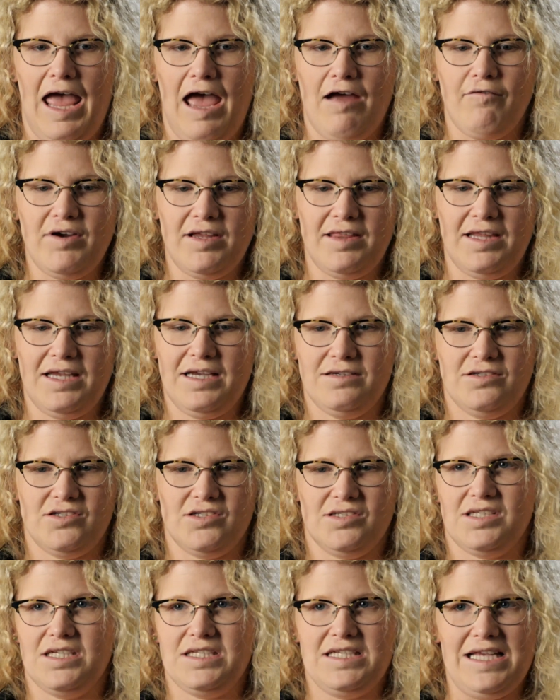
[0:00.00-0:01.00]
Everything is
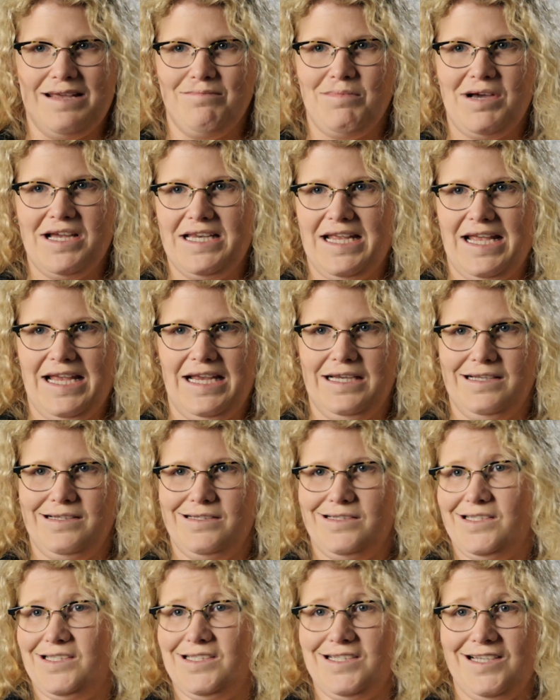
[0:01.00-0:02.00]
just a day-by-day
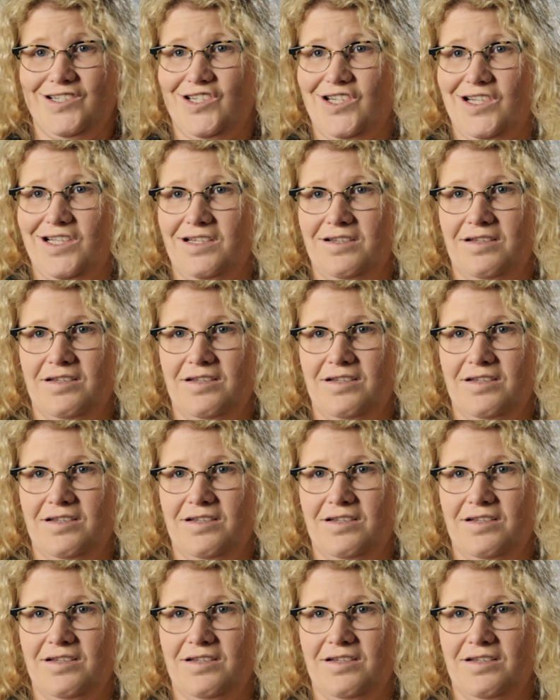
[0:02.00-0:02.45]
decision.